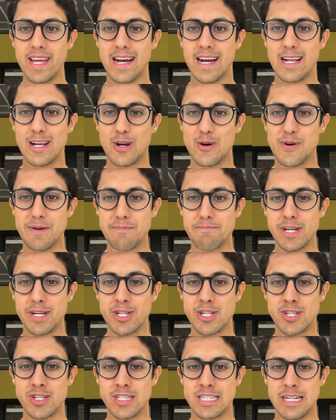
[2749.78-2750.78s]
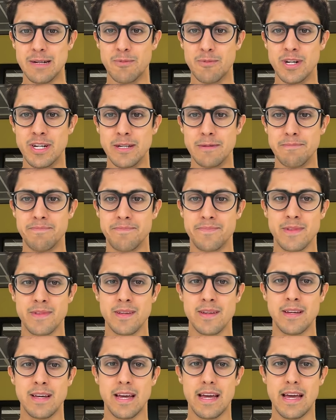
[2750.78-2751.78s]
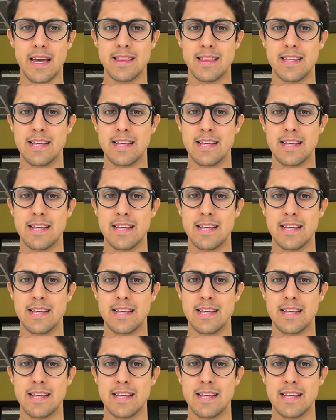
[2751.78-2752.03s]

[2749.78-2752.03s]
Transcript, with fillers: I'll go and pitch to someone and